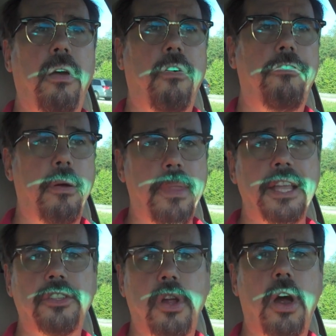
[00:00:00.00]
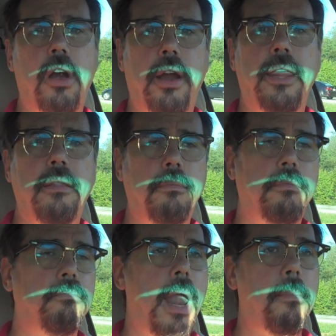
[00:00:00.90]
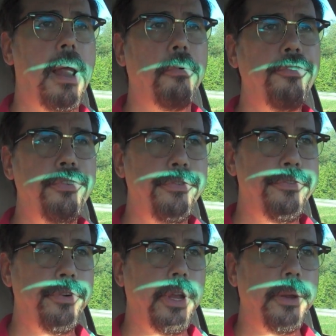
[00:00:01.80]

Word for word: from that star and blah, blah, blah, blah.